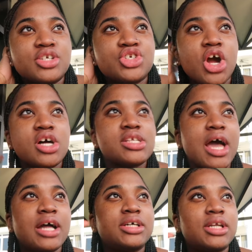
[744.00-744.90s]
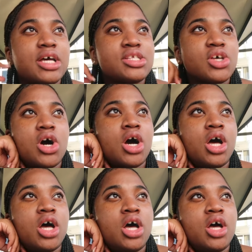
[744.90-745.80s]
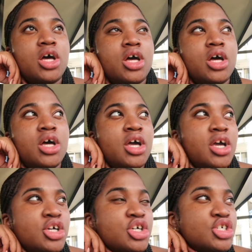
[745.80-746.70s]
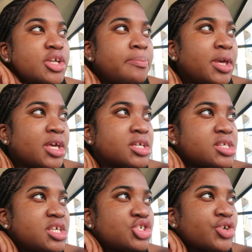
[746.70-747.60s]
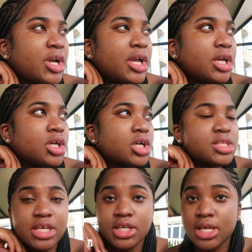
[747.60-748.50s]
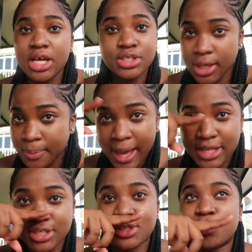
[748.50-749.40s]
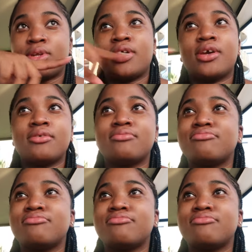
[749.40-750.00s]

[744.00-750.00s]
Charles Island, Nassau. Shipping, sea trade containers. Y'all Shein packages on there.